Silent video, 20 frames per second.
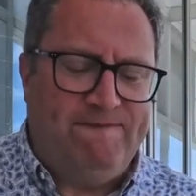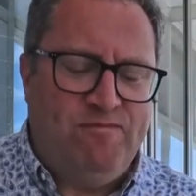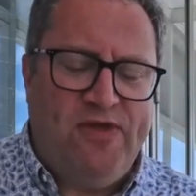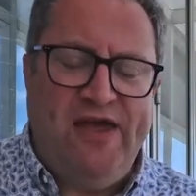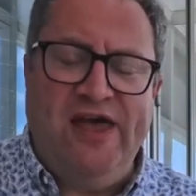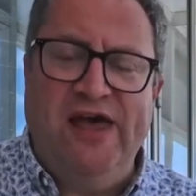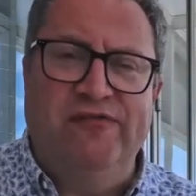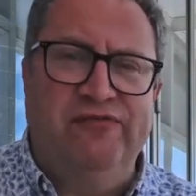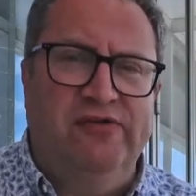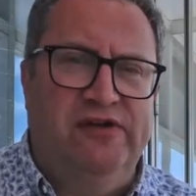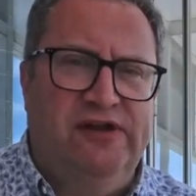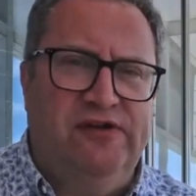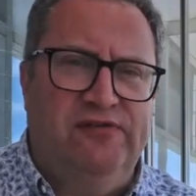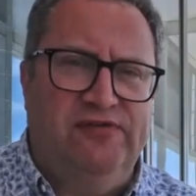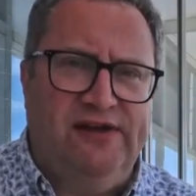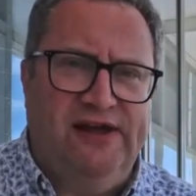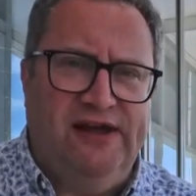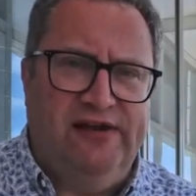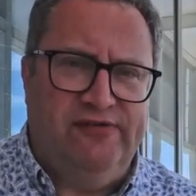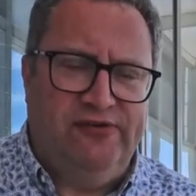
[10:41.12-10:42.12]
Heavenly
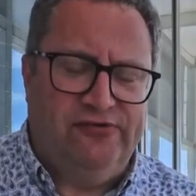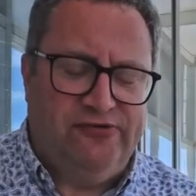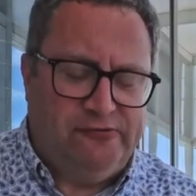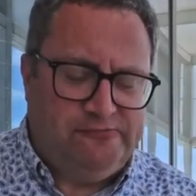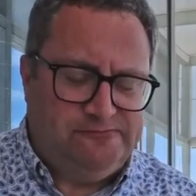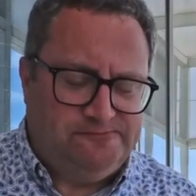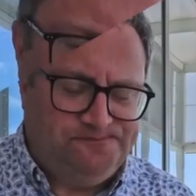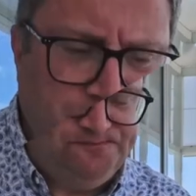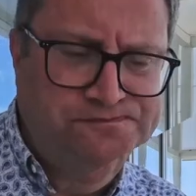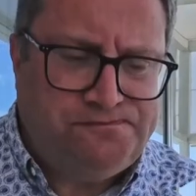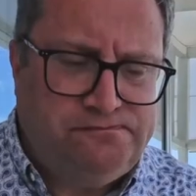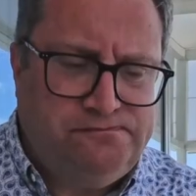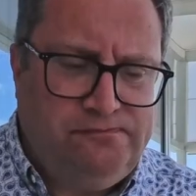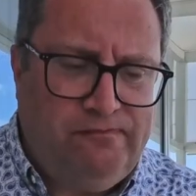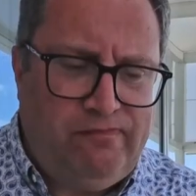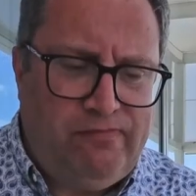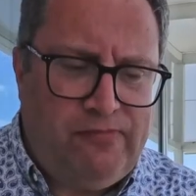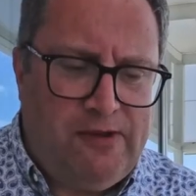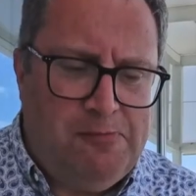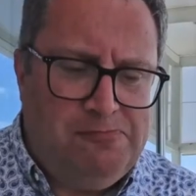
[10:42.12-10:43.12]
flavours.
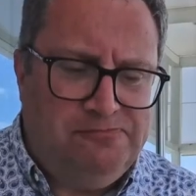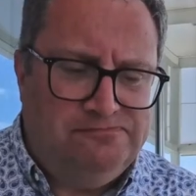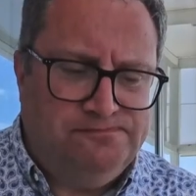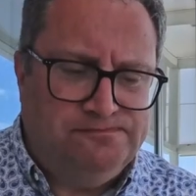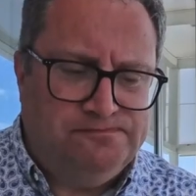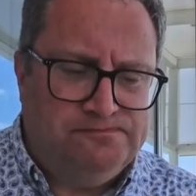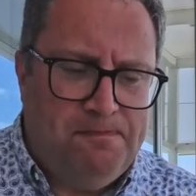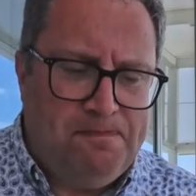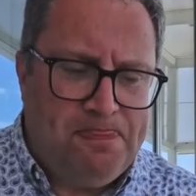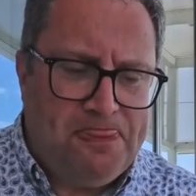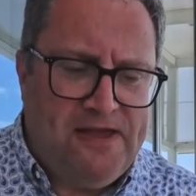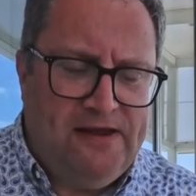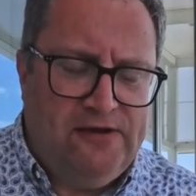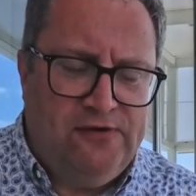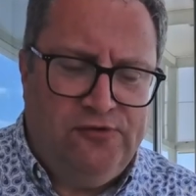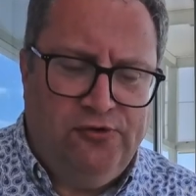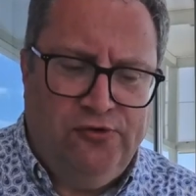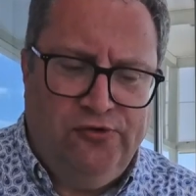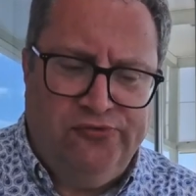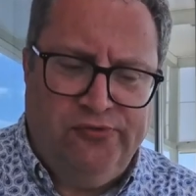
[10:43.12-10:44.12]
And of
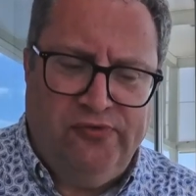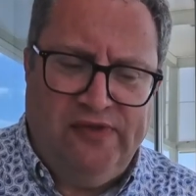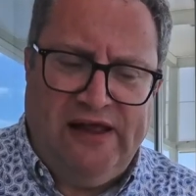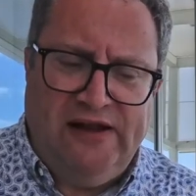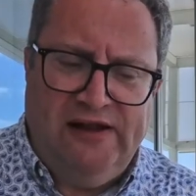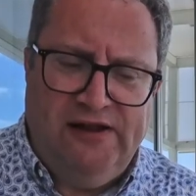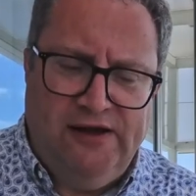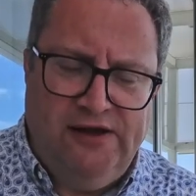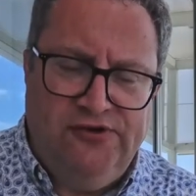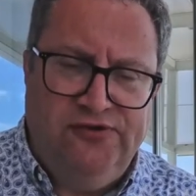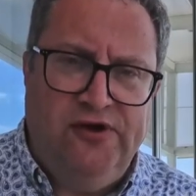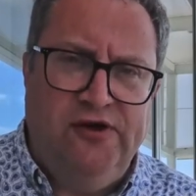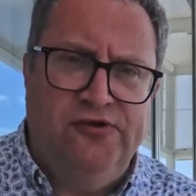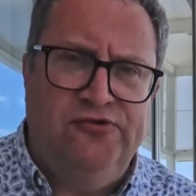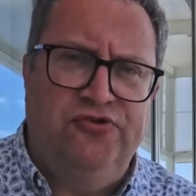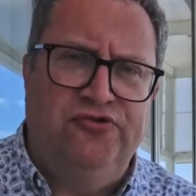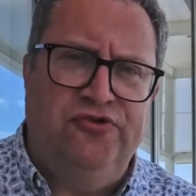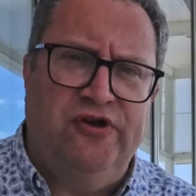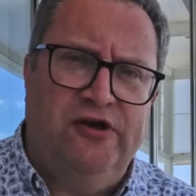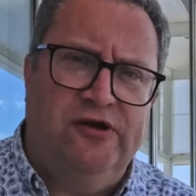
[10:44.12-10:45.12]
course with that light
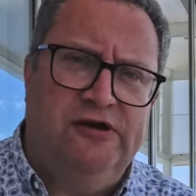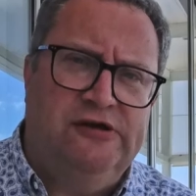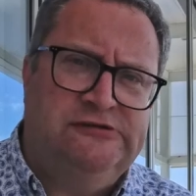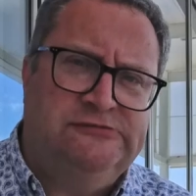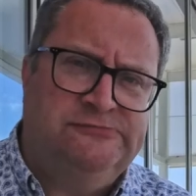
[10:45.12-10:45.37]
artichoke